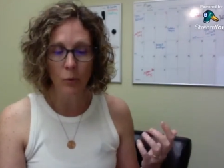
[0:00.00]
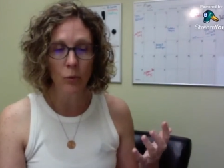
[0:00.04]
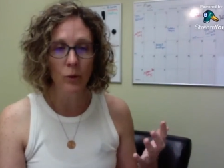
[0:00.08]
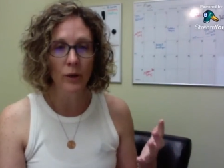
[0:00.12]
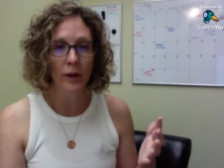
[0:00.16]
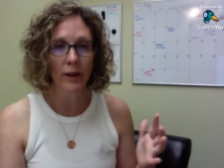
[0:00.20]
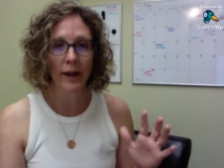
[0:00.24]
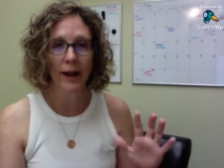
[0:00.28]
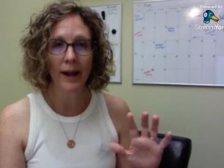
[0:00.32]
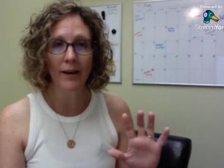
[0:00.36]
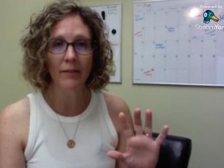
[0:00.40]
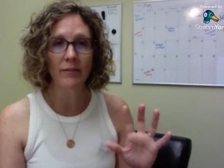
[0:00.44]

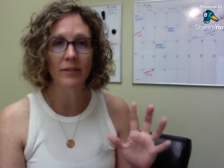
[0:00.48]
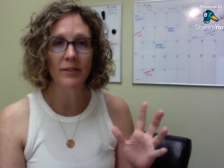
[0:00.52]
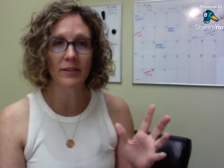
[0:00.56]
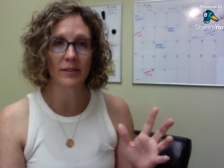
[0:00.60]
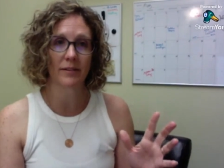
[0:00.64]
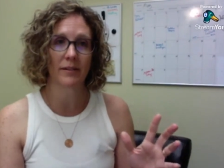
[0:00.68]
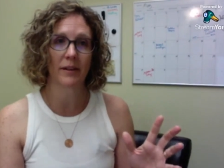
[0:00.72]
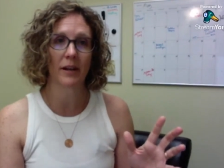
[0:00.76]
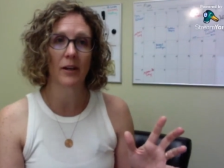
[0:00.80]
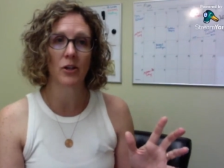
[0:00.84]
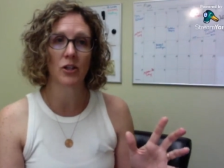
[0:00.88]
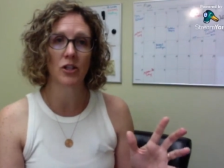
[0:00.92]
we'll have
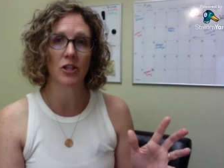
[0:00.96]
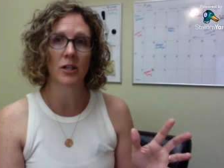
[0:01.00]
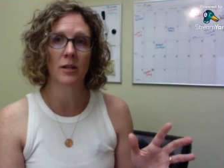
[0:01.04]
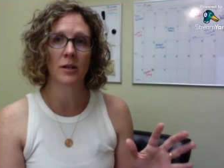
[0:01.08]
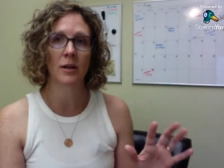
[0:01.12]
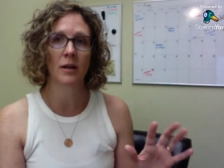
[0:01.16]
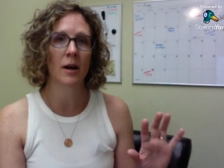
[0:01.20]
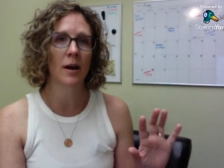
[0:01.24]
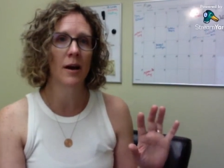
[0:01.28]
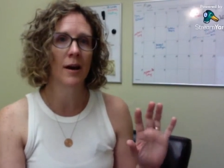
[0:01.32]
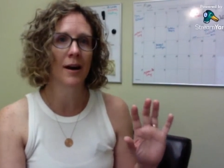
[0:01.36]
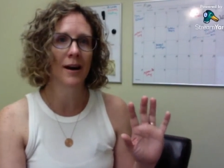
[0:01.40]
discussion
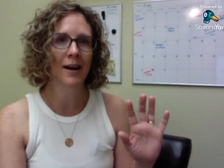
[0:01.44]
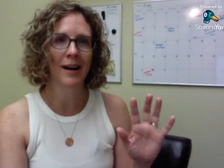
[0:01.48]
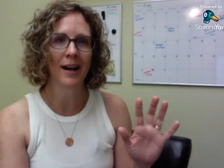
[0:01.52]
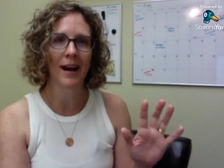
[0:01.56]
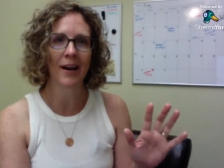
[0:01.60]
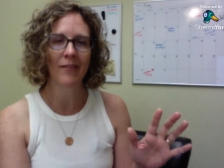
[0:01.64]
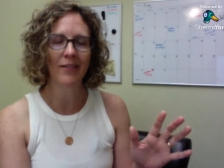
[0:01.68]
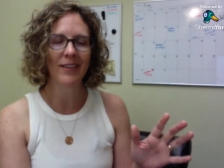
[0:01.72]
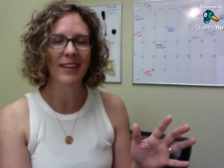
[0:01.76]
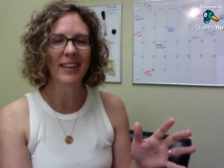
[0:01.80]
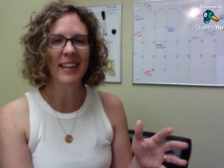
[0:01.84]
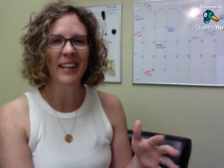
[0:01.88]
on
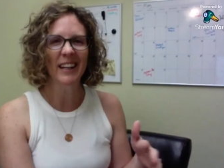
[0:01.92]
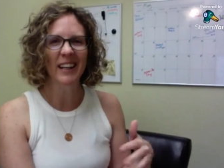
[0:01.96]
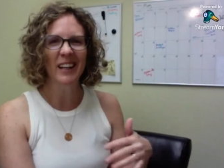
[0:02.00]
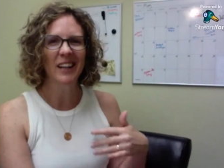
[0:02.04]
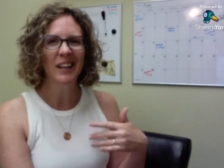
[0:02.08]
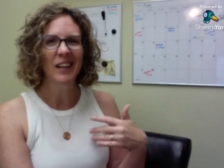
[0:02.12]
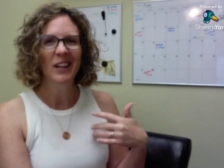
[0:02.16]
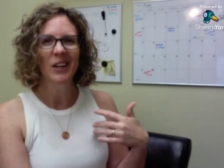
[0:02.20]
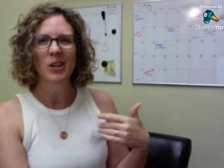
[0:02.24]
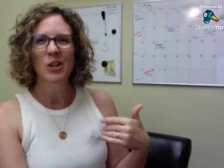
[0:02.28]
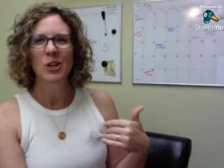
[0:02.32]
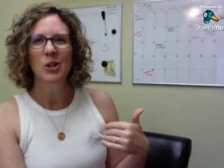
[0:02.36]
everything
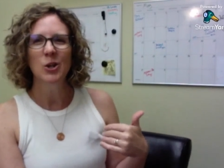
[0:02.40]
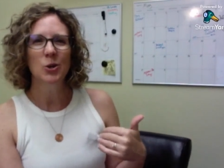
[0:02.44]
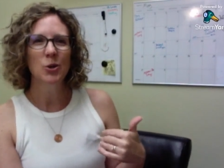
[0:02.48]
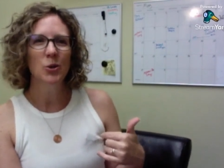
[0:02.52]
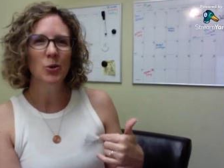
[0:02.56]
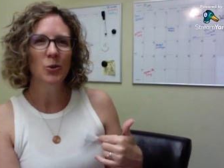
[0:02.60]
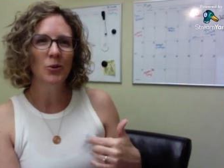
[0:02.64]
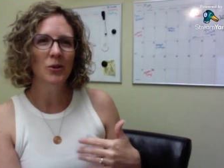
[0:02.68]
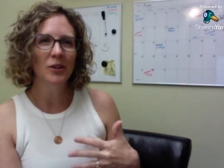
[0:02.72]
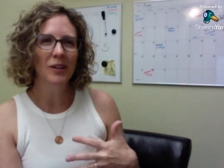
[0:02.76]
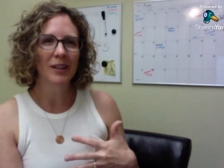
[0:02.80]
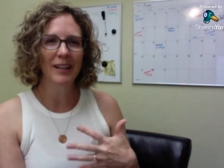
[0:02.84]

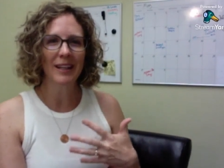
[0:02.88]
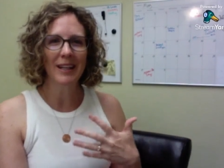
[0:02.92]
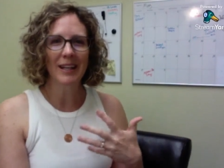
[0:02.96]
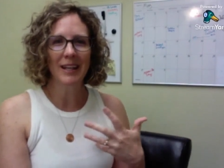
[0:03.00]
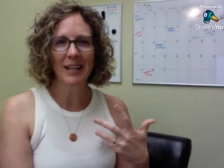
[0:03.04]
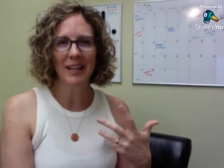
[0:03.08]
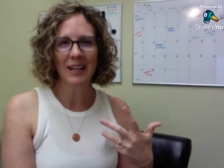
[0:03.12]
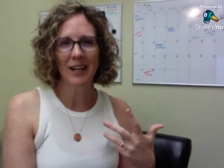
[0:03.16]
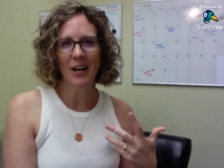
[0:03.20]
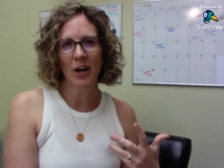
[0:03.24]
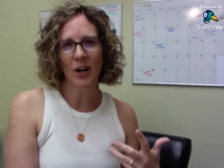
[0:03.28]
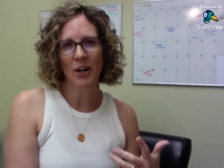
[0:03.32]

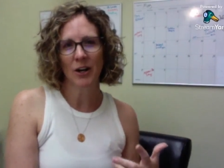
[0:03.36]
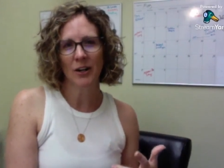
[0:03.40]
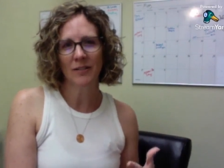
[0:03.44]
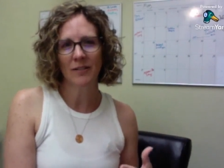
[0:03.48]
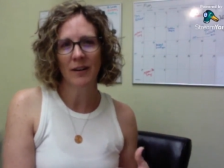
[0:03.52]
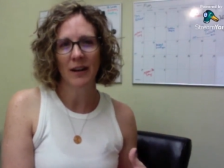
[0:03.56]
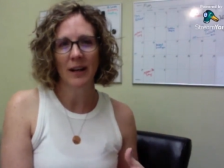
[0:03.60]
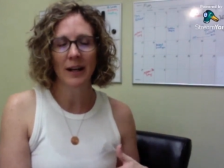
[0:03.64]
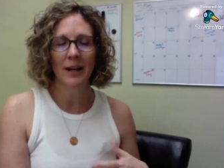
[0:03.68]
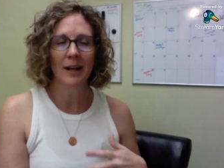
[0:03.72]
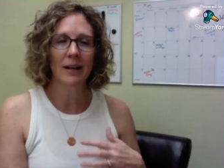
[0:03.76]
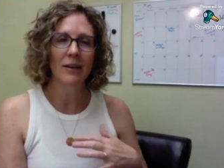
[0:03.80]
Kundalini and
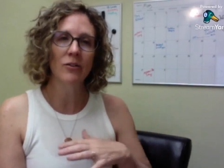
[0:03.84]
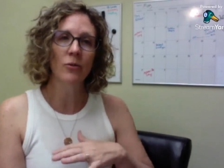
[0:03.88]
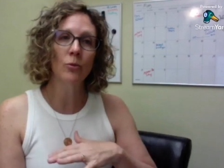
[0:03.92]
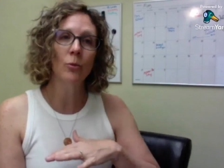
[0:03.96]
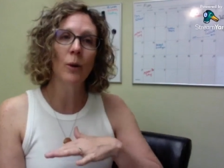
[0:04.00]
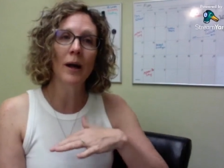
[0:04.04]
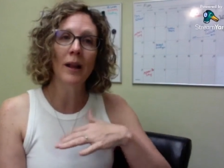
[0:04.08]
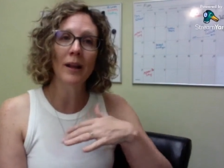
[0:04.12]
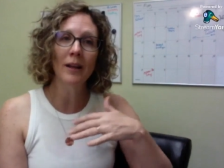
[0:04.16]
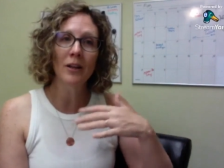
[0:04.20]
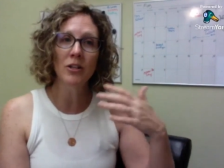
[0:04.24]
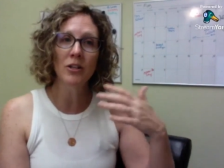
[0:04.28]
Ayurveda, as
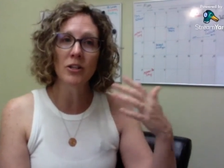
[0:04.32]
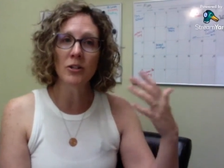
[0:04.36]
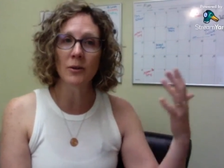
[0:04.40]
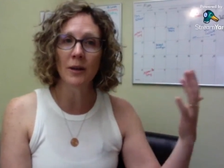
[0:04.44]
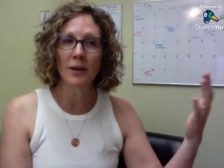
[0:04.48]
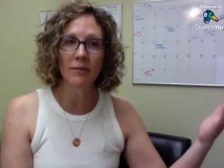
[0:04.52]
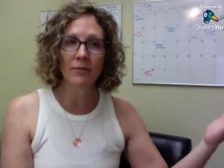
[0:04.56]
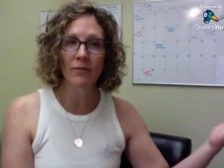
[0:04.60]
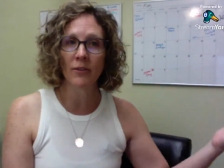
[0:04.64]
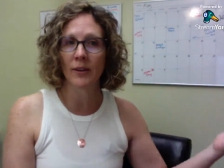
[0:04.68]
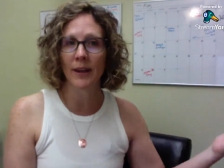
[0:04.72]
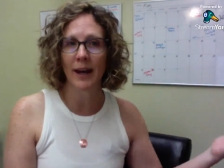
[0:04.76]
well as you
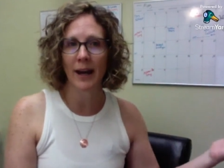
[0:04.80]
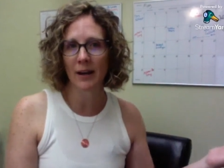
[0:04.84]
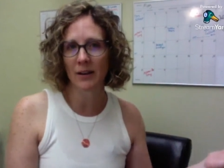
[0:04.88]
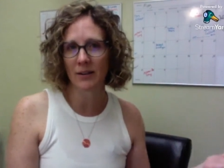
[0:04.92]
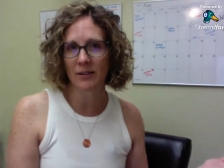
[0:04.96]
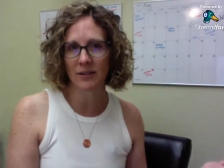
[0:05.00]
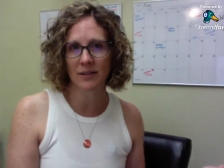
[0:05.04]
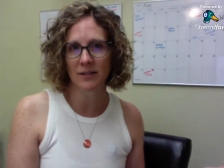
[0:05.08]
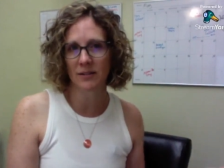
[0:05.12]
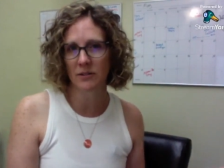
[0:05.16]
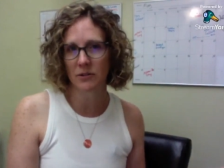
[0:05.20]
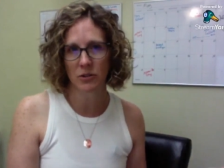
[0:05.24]
get full
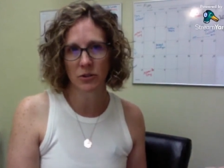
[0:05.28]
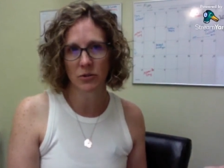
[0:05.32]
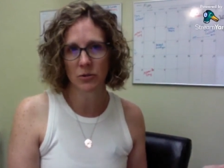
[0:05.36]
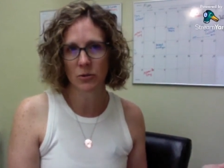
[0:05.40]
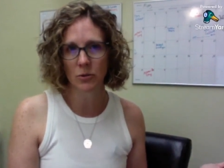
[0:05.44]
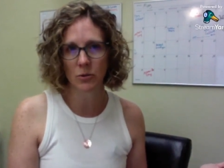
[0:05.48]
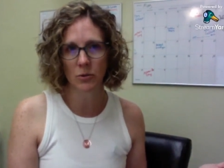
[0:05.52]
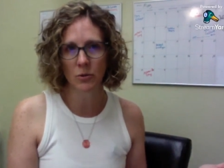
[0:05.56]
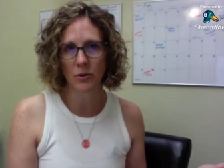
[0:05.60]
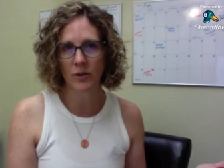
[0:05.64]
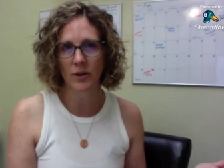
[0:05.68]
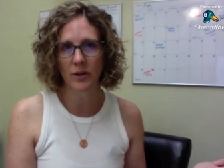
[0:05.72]
access
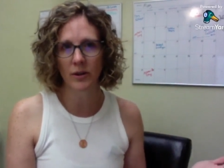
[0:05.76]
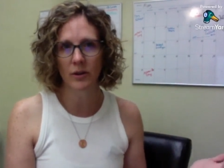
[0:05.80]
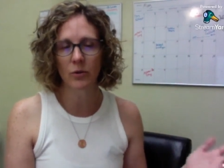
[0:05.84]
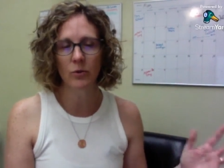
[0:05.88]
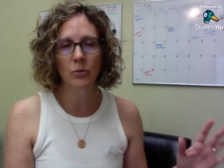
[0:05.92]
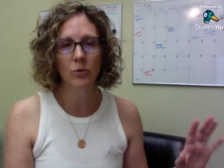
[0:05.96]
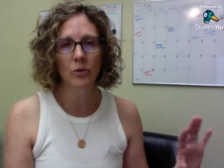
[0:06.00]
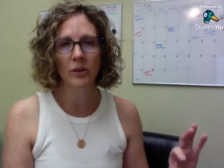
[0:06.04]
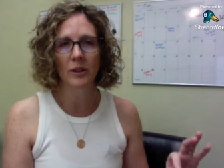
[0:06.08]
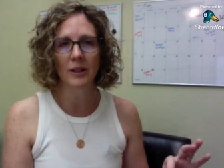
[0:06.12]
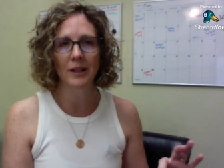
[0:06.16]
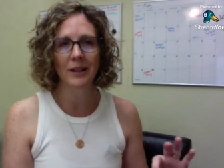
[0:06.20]
to the
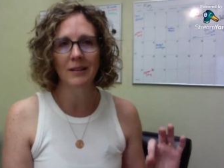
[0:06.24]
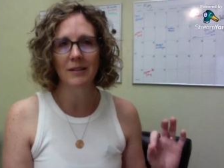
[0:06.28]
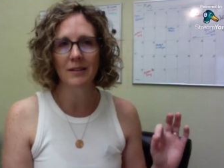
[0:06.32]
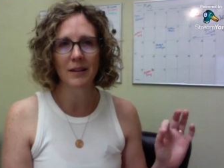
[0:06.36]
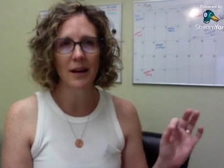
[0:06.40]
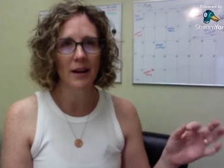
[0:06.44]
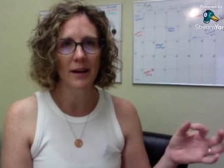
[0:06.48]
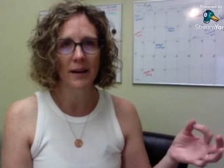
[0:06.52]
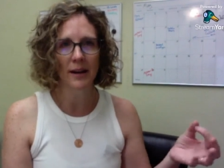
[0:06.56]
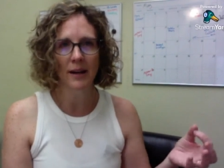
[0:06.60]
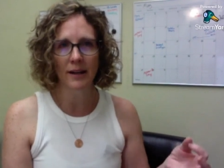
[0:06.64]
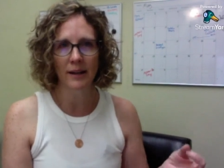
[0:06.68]
Kundalini
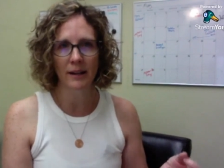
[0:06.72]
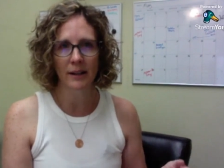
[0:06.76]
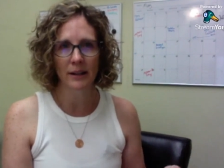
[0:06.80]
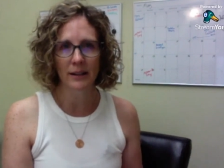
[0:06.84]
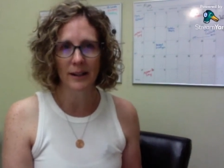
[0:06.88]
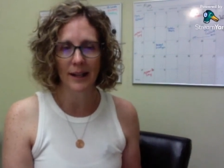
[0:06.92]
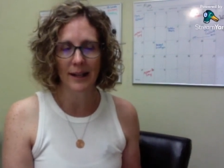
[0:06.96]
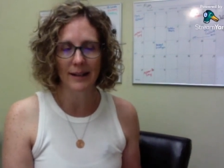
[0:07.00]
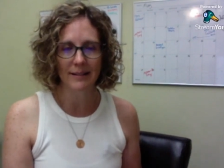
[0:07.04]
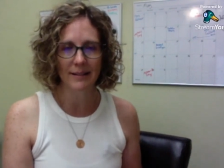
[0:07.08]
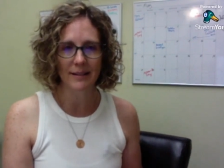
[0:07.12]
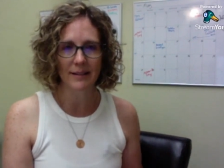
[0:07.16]
sadhana and the
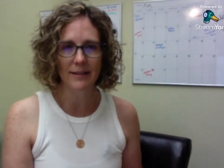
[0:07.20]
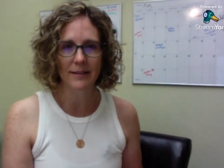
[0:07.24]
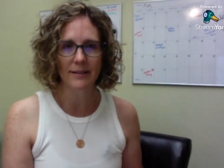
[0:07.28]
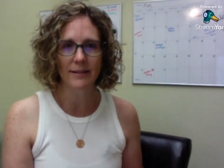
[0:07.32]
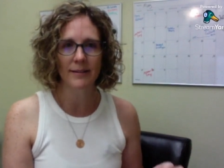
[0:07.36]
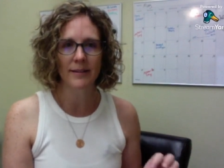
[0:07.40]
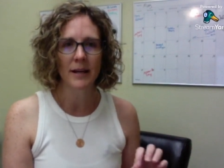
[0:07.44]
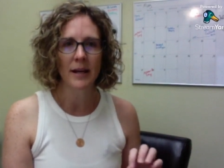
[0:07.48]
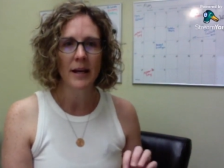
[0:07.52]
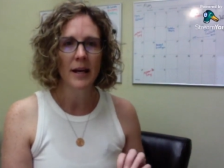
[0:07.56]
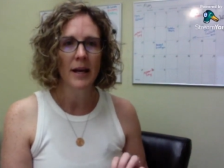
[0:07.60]
classes.